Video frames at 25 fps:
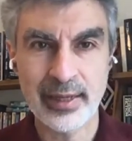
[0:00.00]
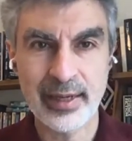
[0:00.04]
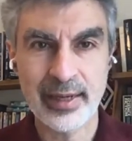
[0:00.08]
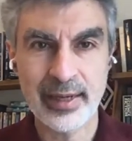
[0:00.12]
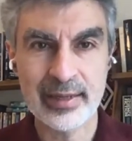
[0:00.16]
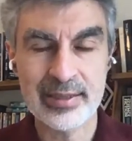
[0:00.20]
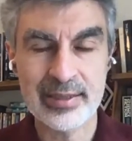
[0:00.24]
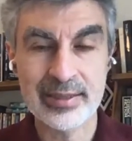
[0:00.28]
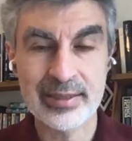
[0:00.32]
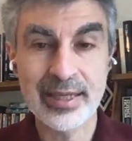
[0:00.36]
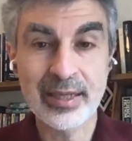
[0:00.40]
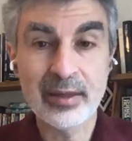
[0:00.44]

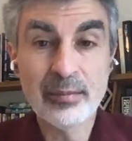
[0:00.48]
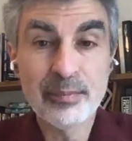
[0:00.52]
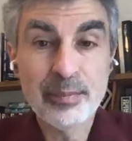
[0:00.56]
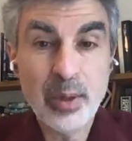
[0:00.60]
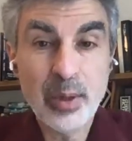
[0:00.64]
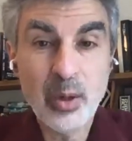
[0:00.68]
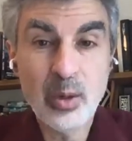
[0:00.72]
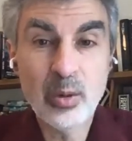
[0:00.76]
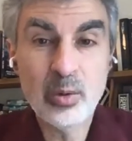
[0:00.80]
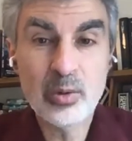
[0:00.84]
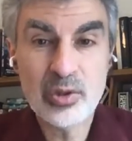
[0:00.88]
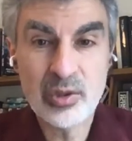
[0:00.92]
has
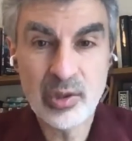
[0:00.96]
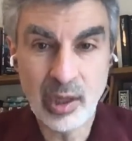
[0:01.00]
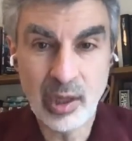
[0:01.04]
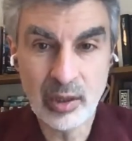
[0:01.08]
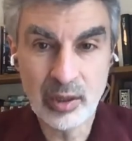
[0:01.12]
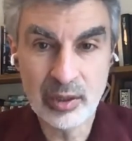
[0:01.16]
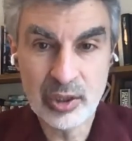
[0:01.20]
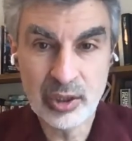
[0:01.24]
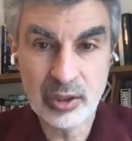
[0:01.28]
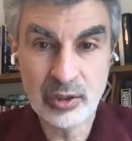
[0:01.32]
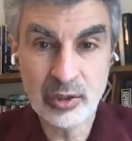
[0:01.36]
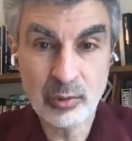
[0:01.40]
decomposed
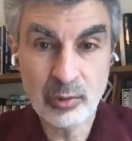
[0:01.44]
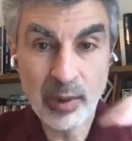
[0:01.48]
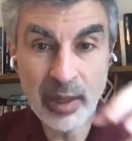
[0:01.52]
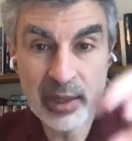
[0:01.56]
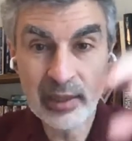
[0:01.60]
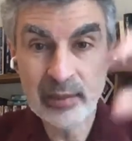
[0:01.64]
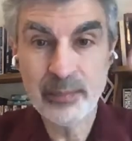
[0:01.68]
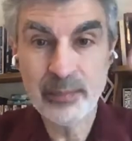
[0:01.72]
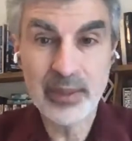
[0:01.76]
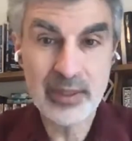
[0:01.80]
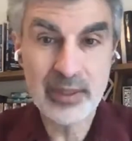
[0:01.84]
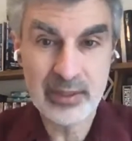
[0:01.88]
knowledge in the
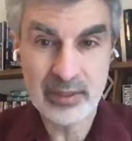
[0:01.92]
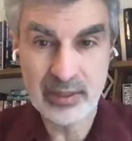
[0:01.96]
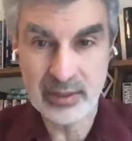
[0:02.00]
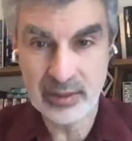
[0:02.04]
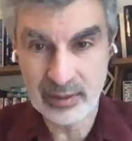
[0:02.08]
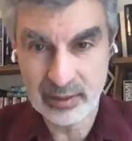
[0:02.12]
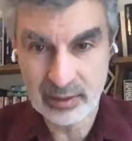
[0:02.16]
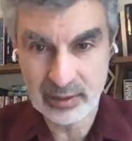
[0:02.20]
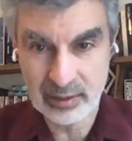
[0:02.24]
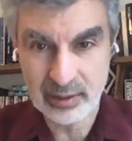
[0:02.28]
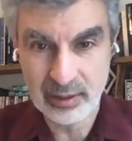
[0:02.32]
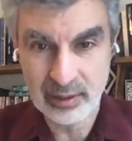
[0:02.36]
right
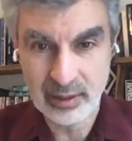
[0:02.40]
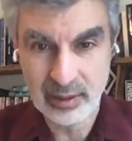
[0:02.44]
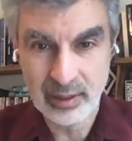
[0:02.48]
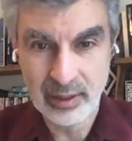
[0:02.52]
pieces,